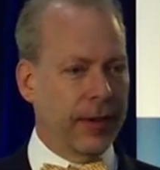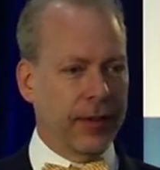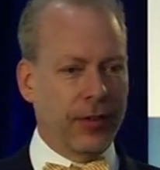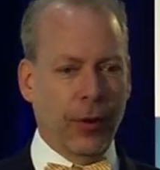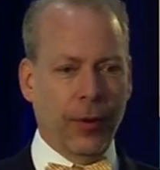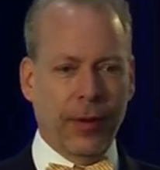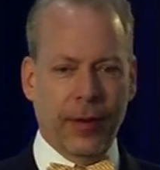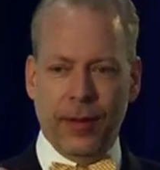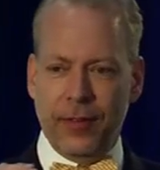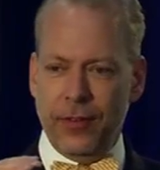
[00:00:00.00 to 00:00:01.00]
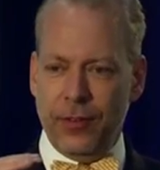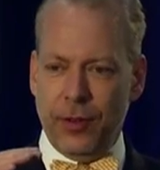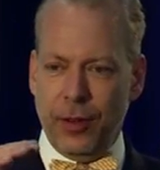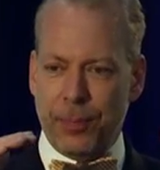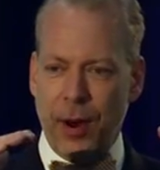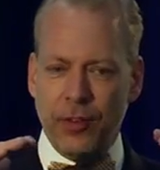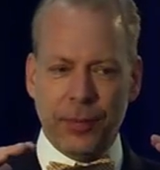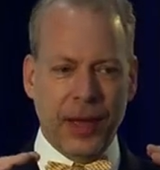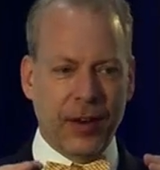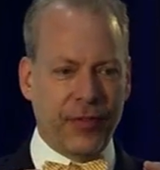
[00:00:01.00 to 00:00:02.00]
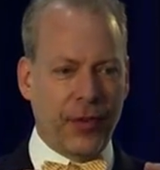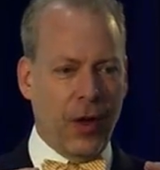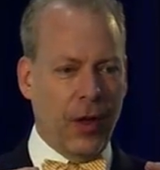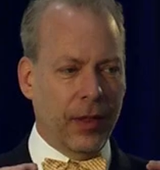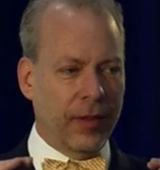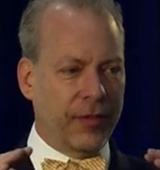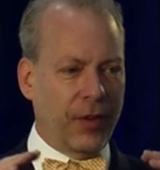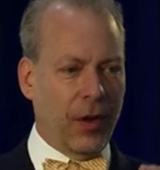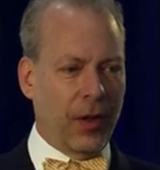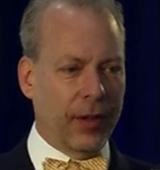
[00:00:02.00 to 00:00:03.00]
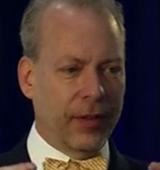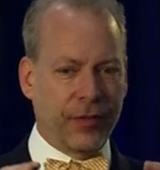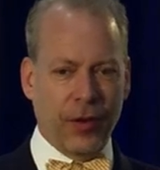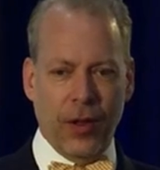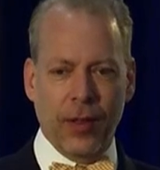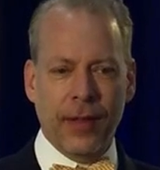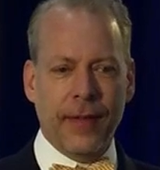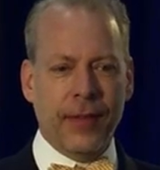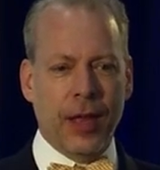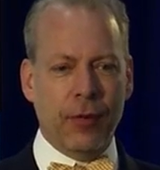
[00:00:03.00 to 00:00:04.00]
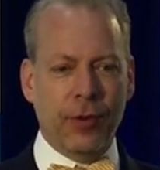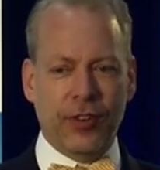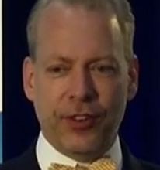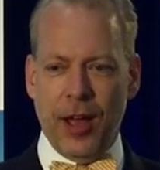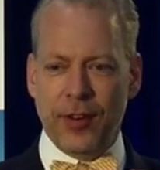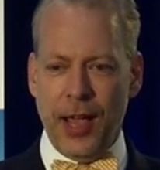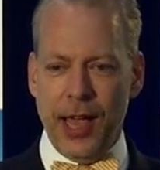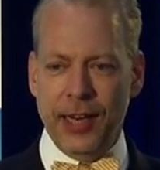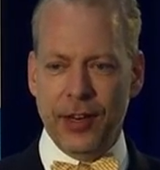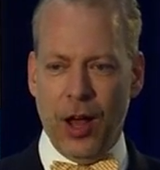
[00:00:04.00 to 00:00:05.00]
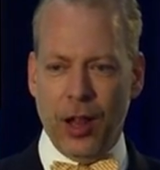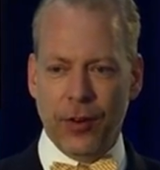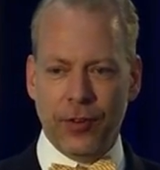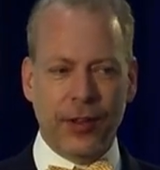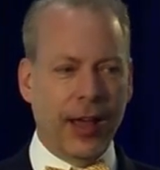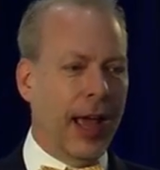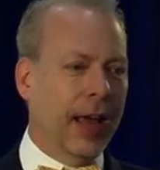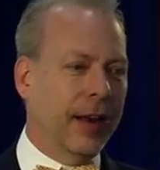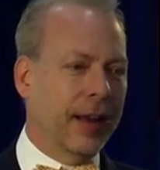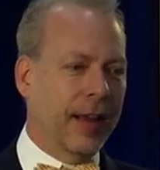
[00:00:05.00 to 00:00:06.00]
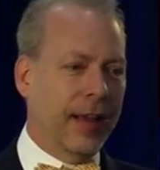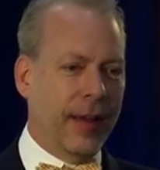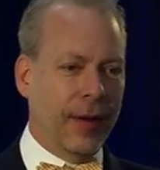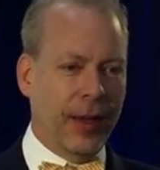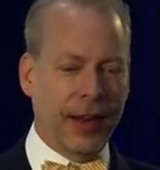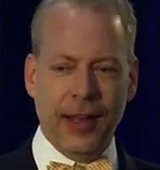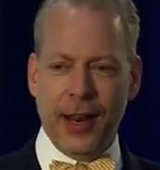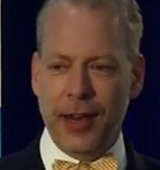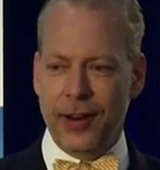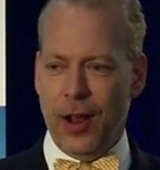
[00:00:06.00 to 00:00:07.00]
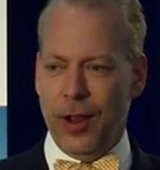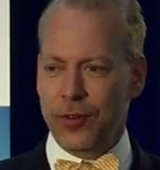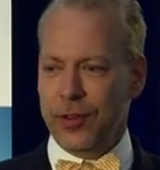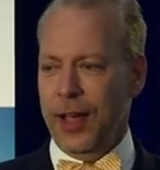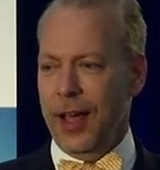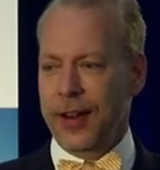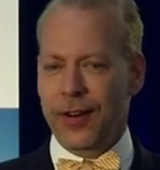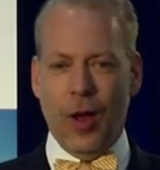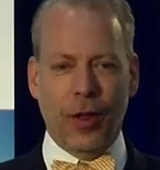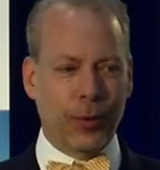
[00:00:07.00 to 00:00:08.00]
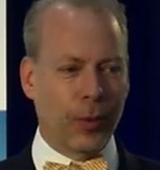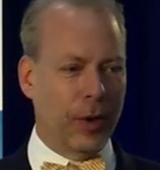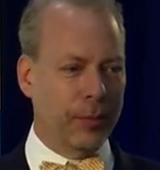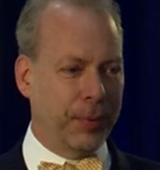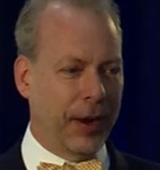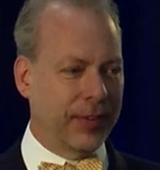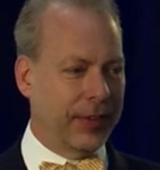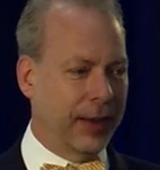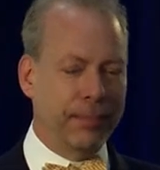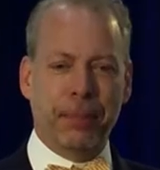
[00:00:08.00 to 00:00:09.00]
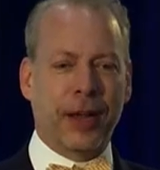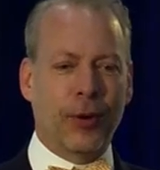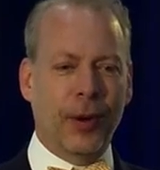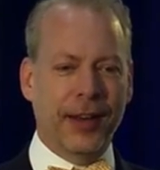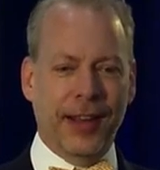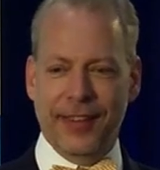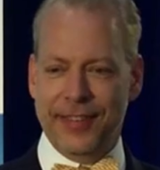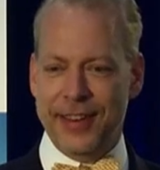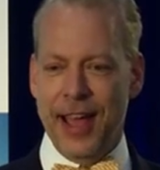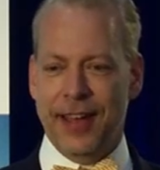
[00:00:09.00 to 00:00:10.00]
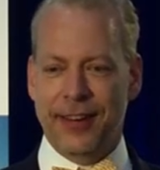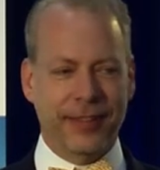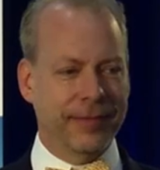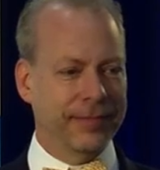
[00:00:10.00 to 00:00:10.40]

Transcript: So the price began to fall and fall and fall, and it reached down to $80. And it hit $80, and all the world press said, Bitcoin is dead.